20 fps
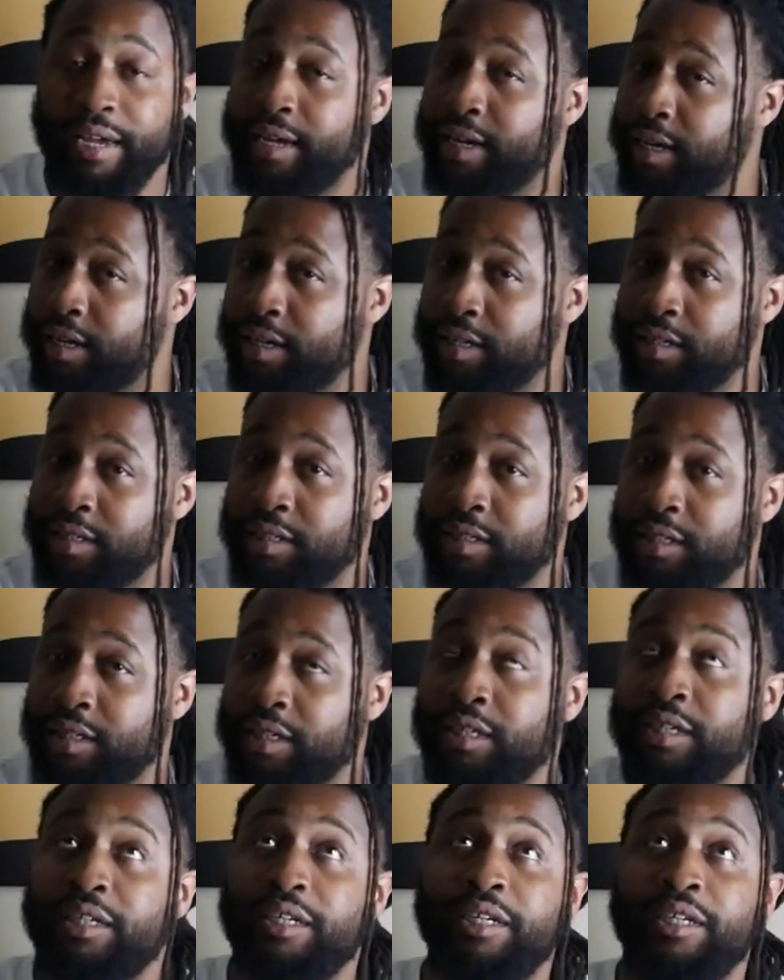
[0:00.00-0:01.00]
here
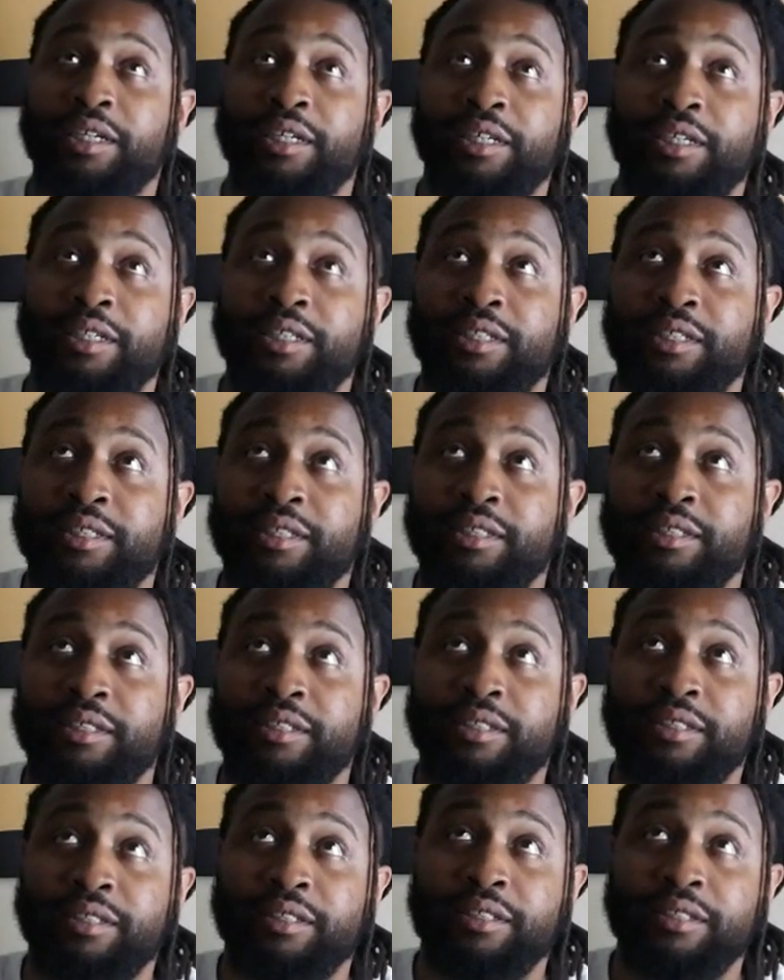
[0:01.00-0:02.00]

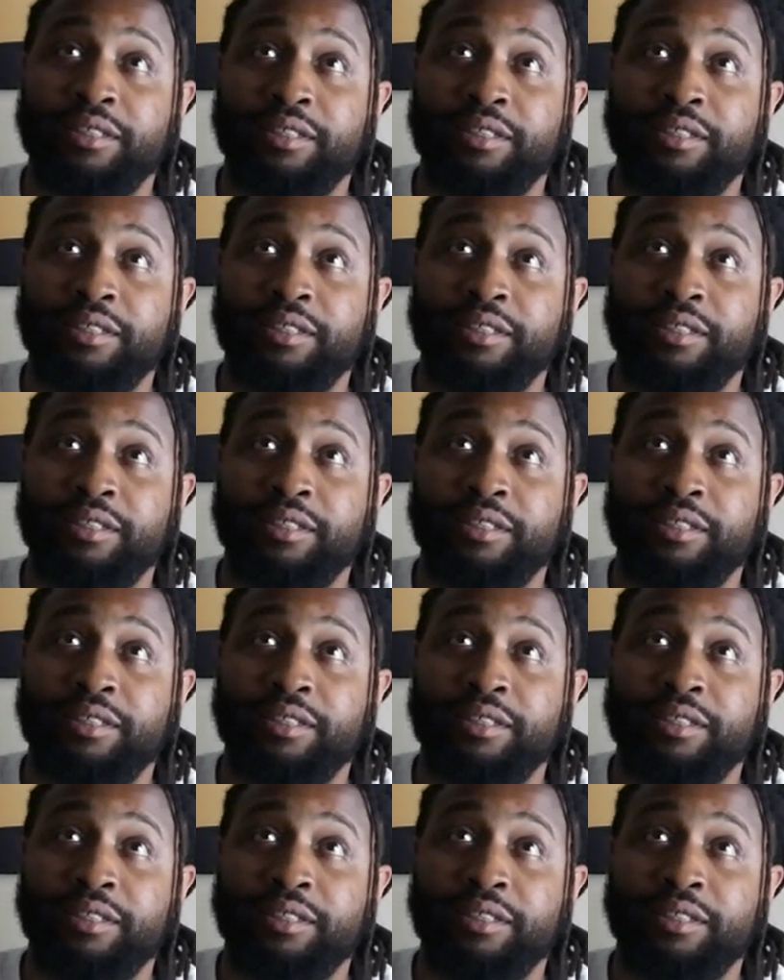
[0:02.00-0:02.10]
is